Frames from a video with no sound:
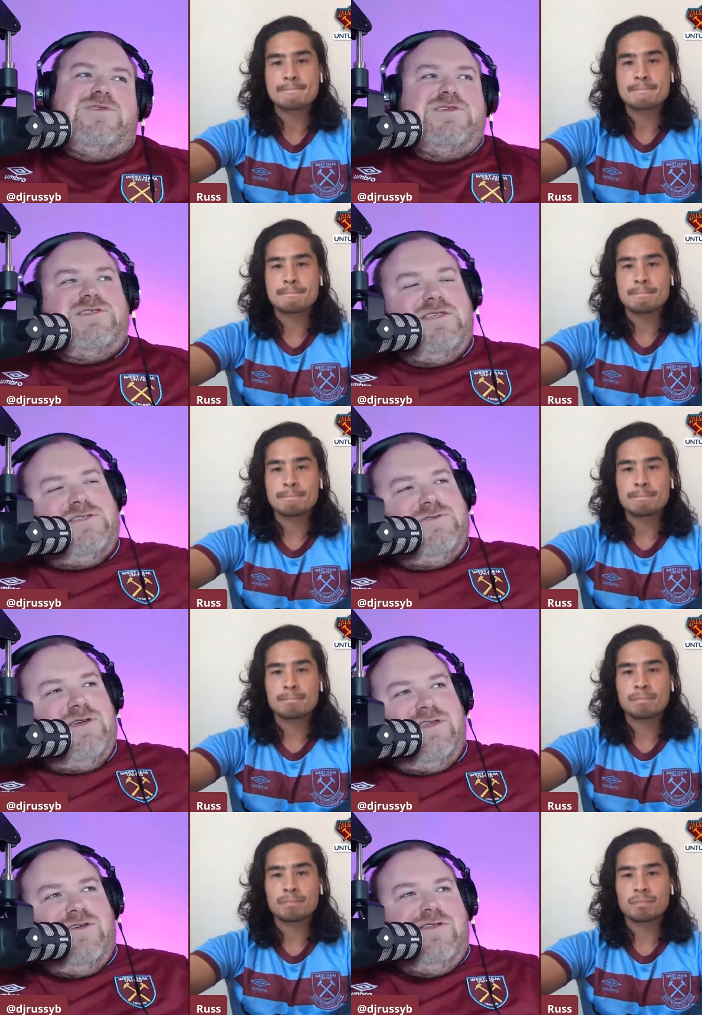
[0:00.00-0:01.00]
Speaker 1: we're just
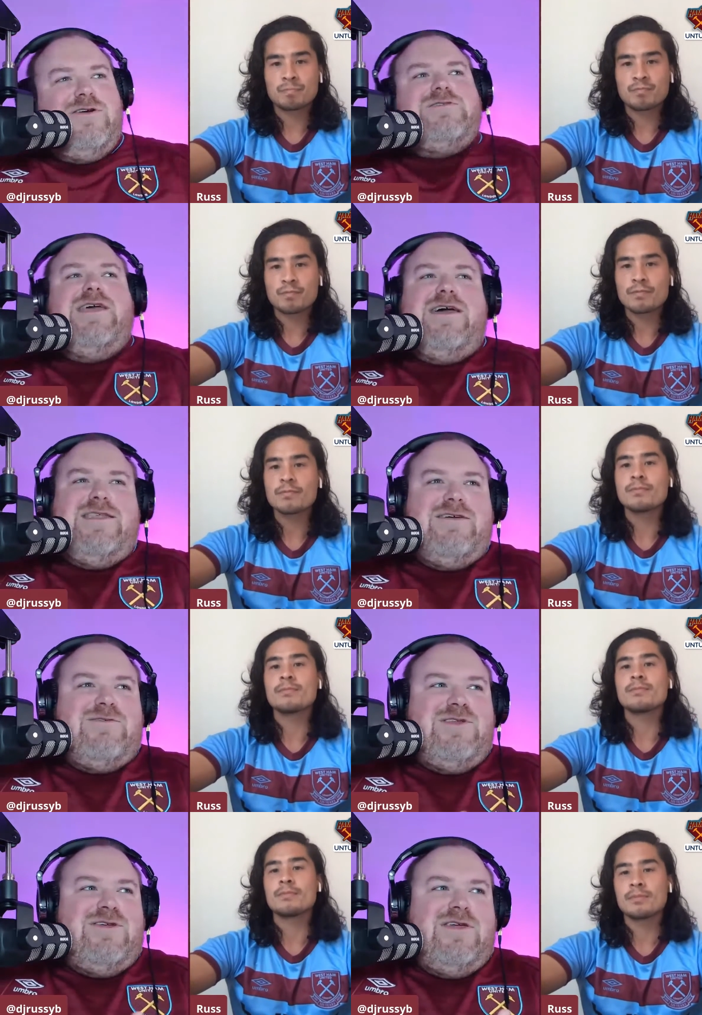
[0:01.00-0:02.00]
entering a new lockdown here
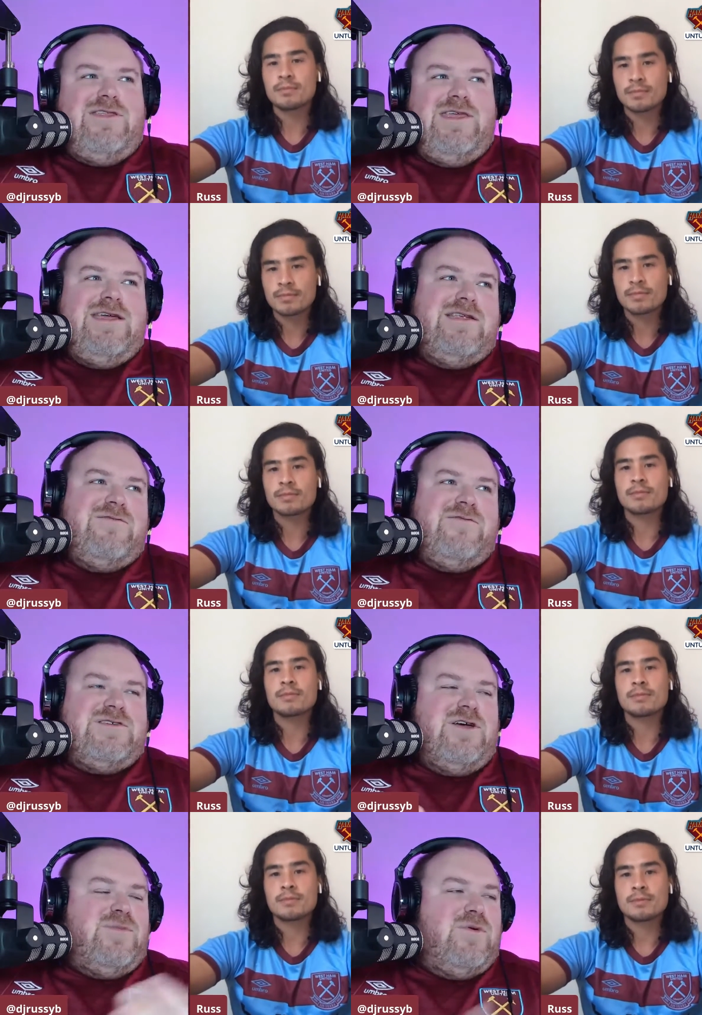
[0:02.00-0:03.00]
in the, in England, for
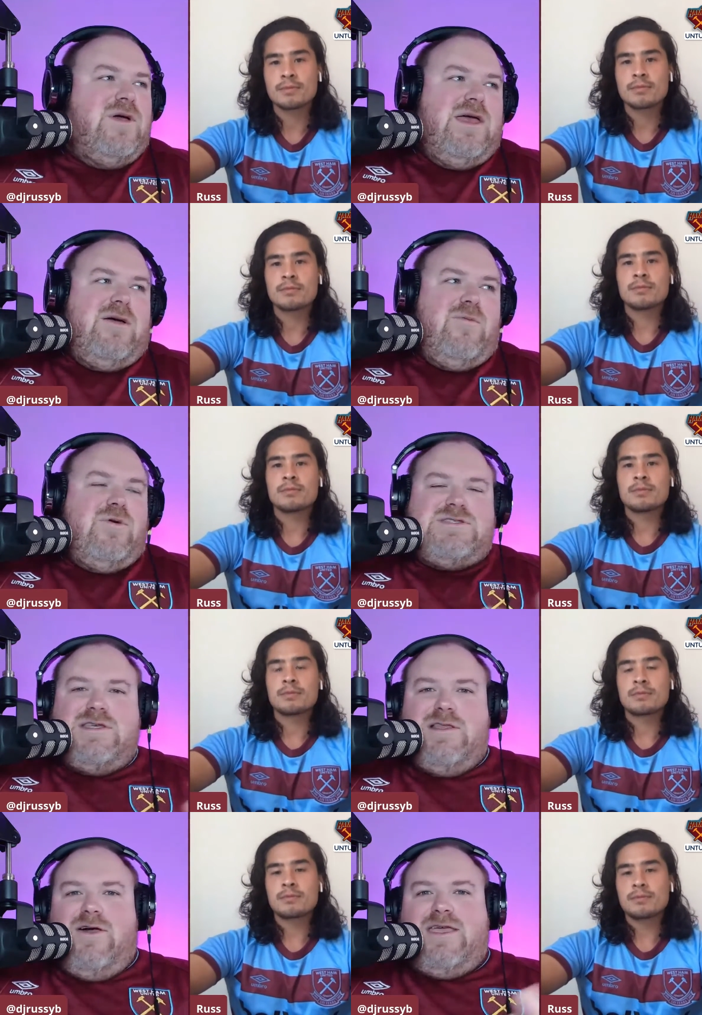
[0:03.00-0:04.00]
example. What's
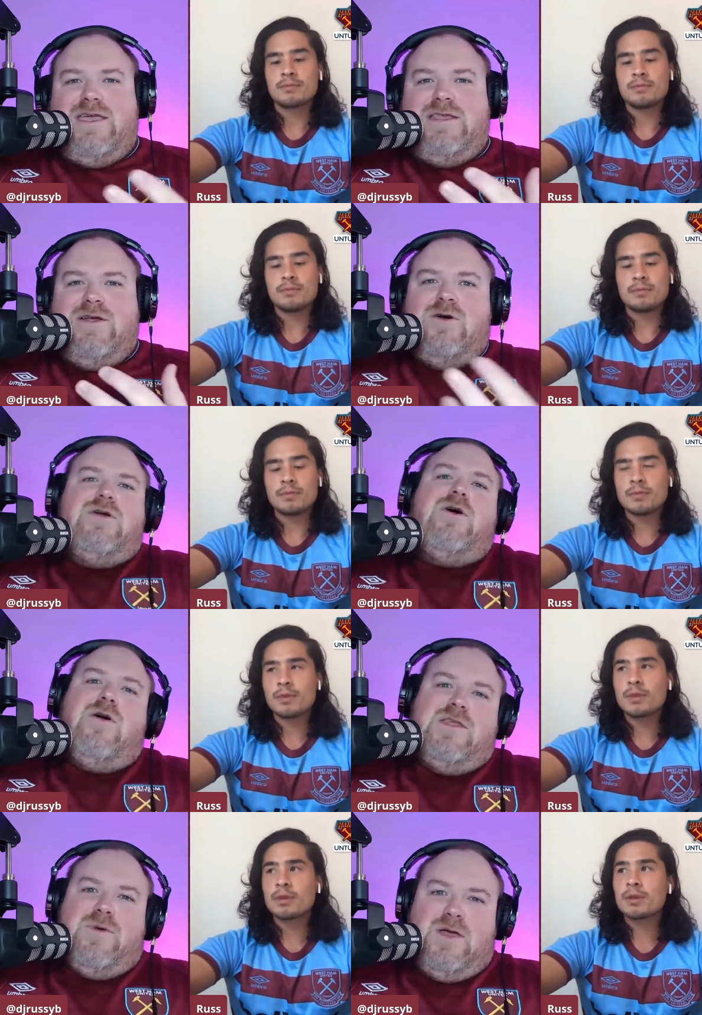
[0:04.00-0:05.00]
it like in Hong
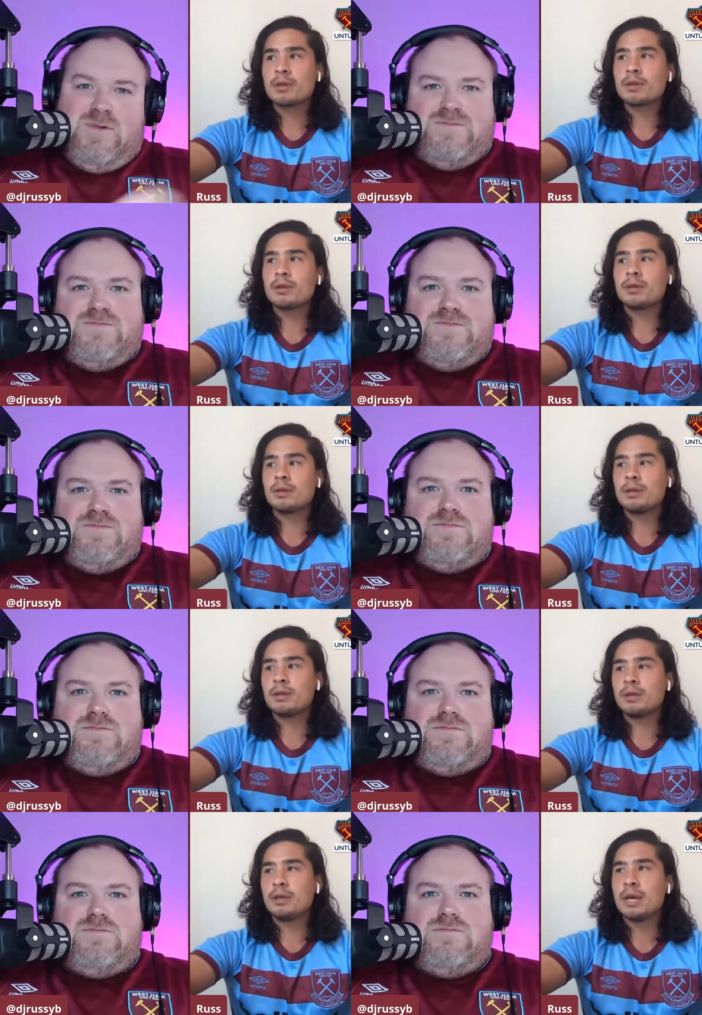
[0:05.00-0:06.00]
Kong at the moment?
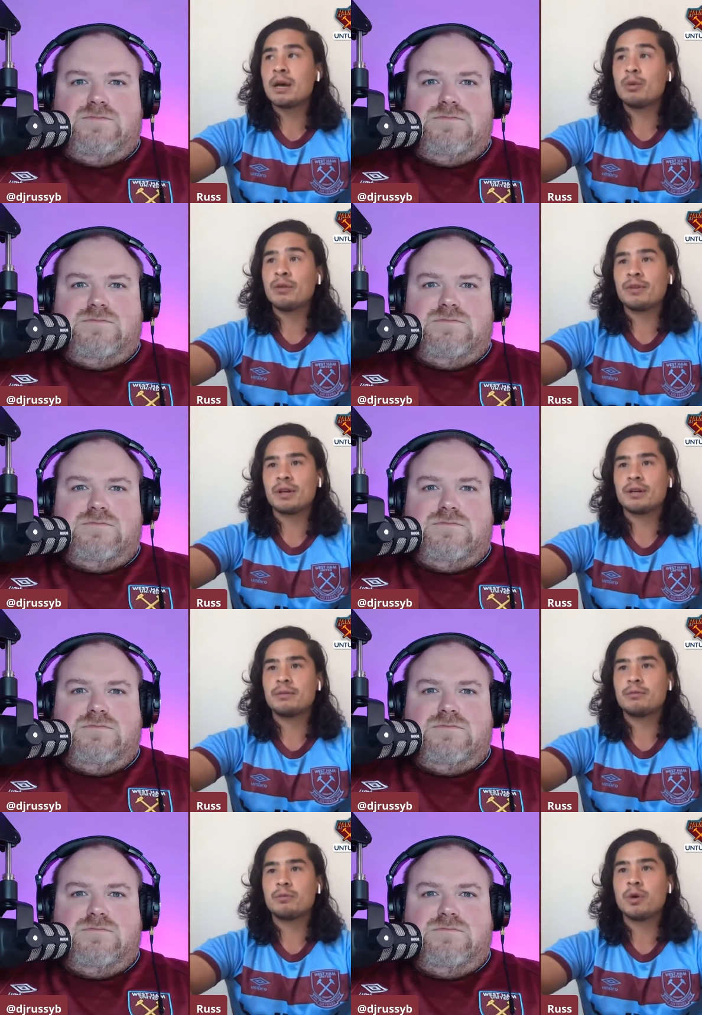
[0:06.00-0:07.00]
Speaker 2: Yeah, we've, uh,
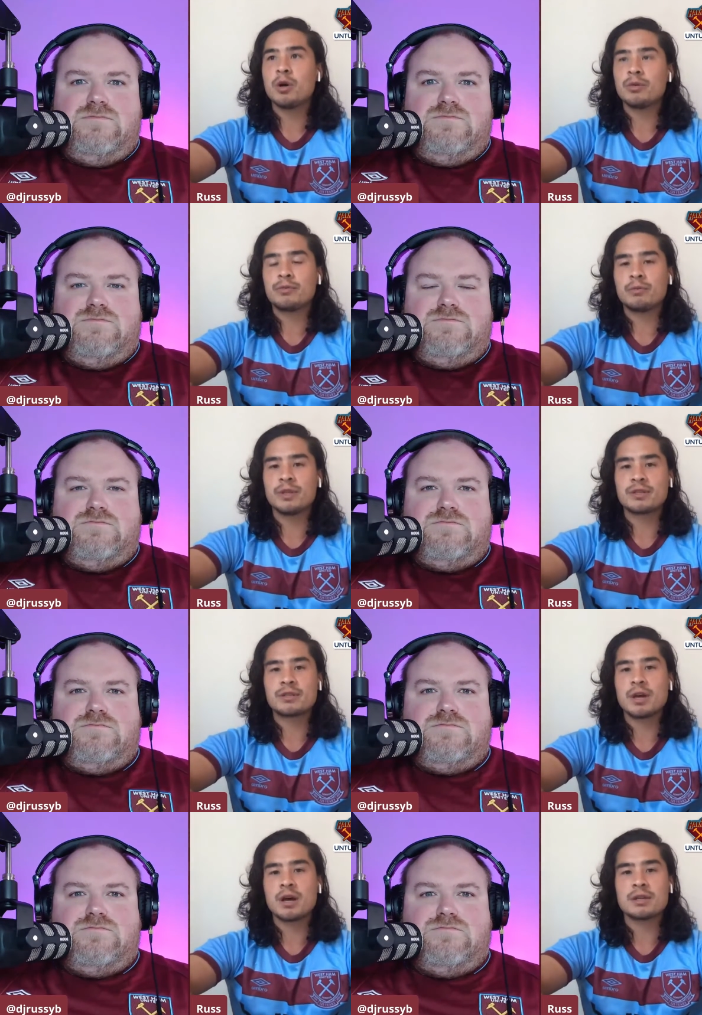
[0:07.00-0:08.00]
well, with
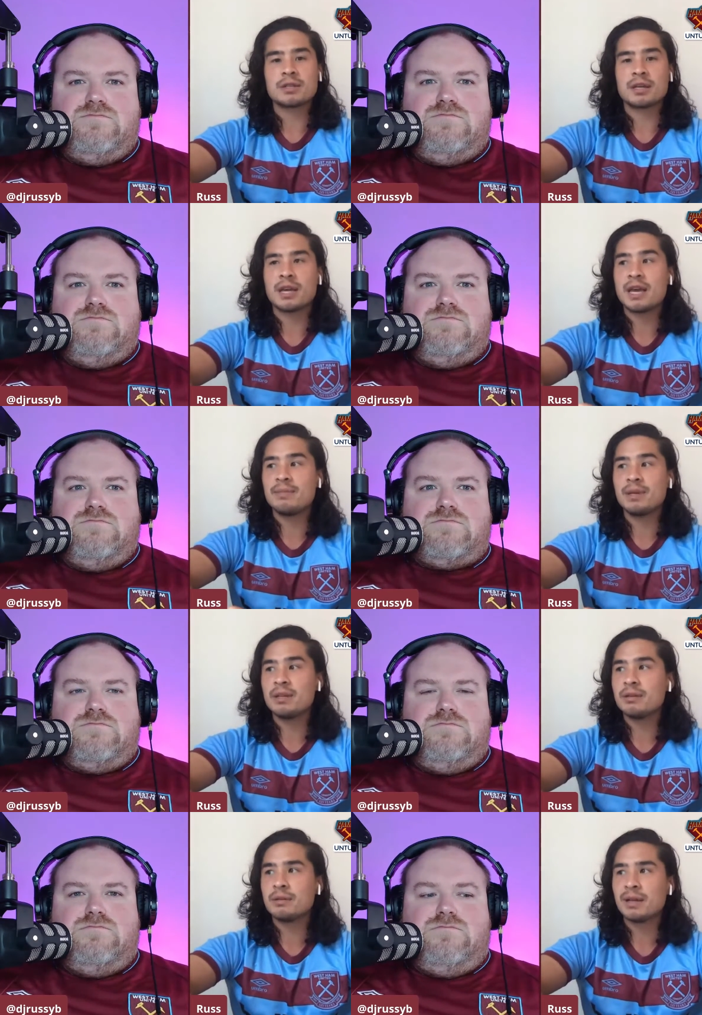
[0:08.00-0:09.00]
SARS that came
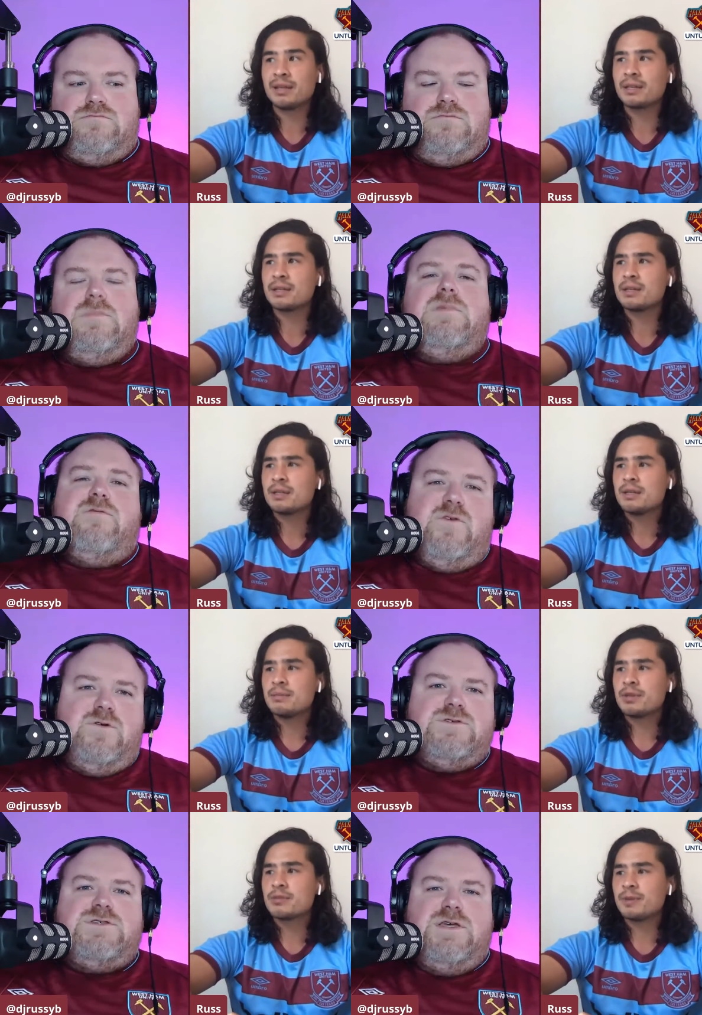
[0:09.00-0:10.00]
in, I think, of
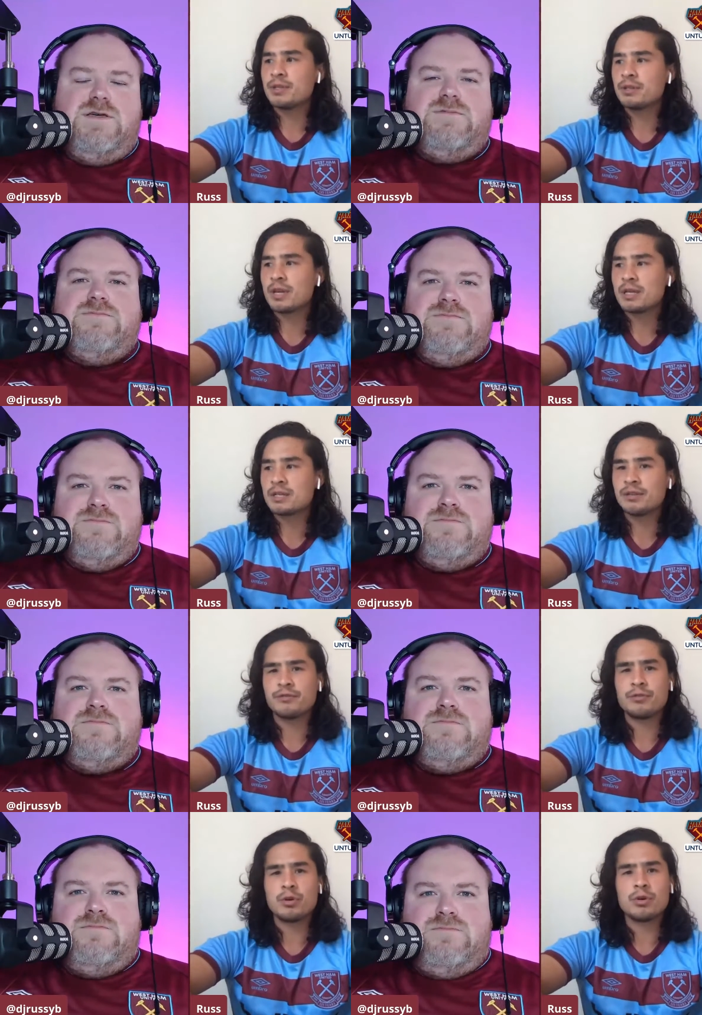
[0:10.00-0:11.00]
Speaker 1: course, must
Speaker 2: have been yeah. two thousand
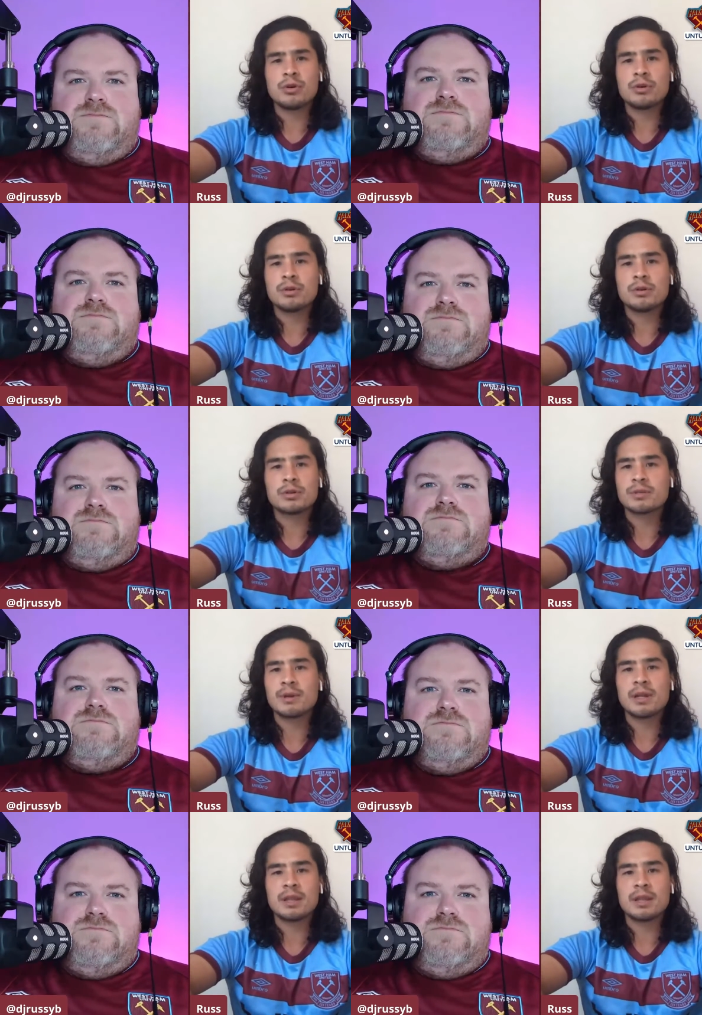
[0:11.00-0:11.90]
four or something like